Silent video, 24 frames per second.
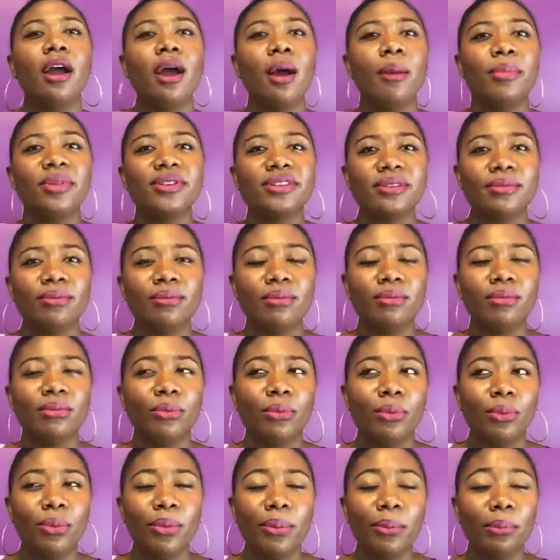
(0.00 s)
but some
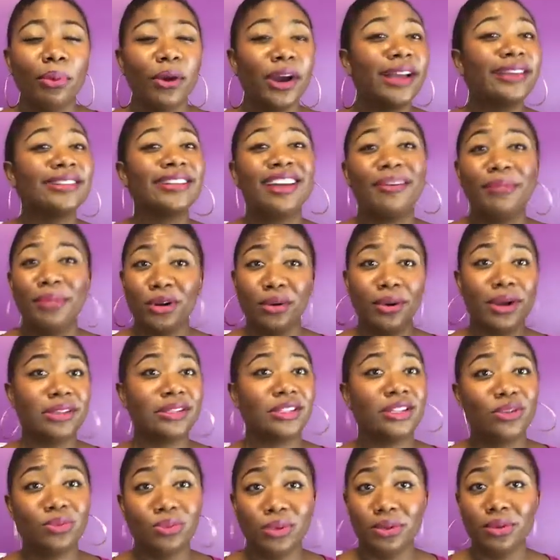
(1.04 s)
brands that have been around
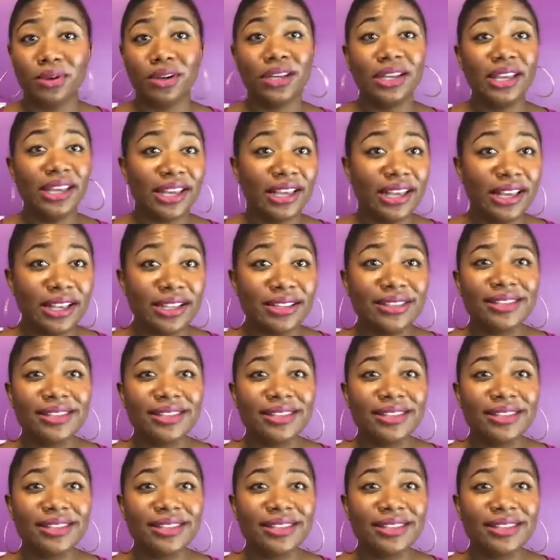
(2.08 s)
since we were kids,